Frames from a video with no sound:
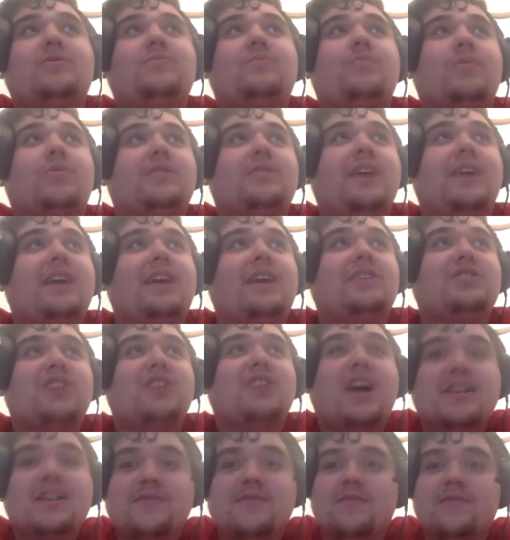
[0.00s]
were taking
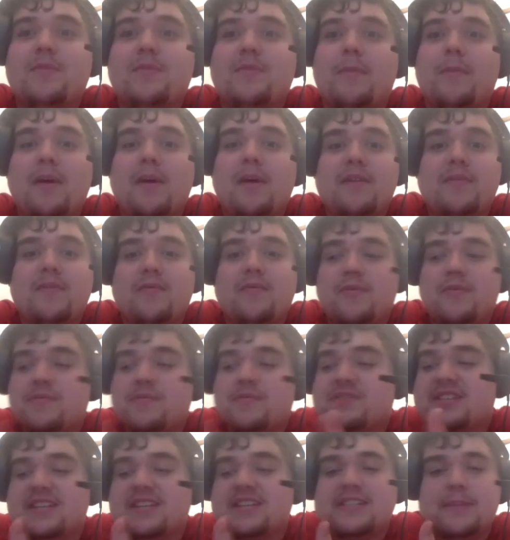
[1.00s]
shots from
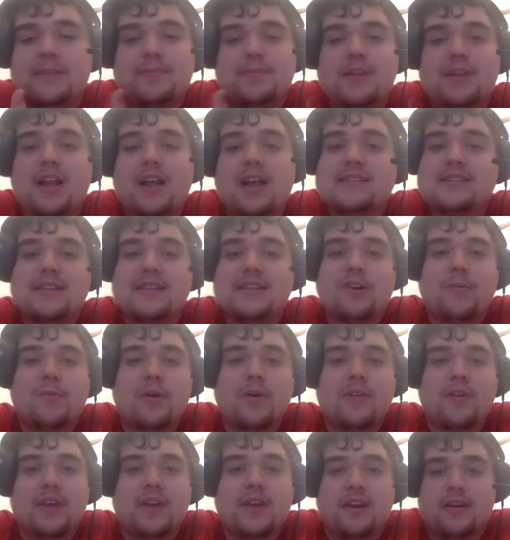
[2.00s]
60 plus, and they were
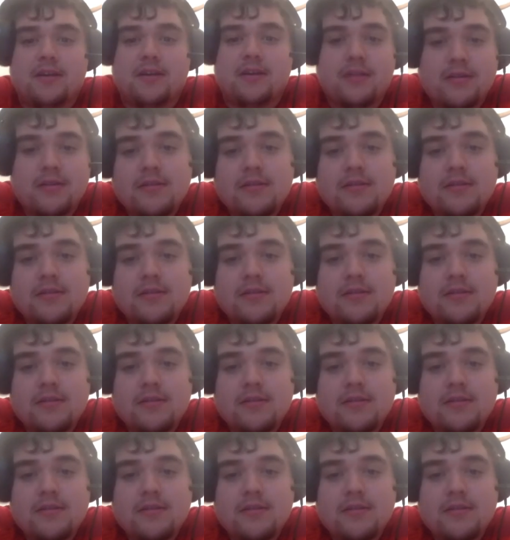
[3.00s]
both hitting.